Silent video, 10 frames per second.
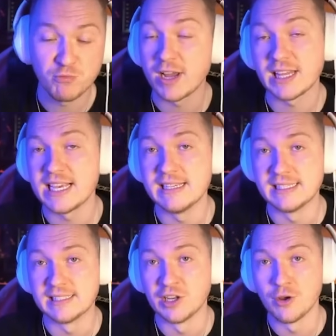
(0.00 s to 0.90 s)
really
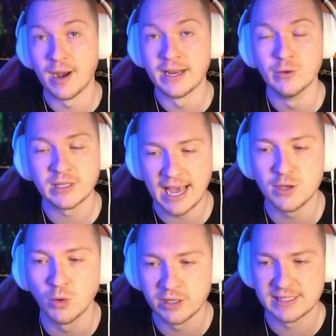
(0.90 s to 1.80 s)
easy to do, and it will
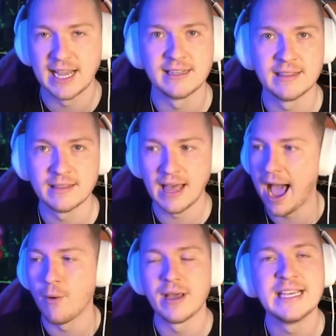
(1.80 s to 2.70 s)
get you understanding
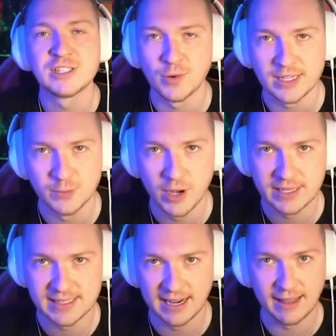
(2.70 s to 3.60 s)
how Easter eggs
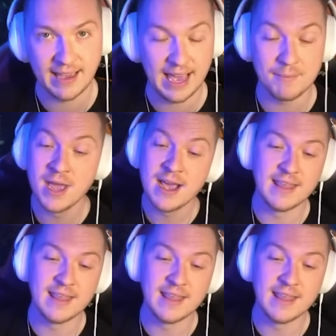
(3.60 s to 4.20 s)
work inside of the game.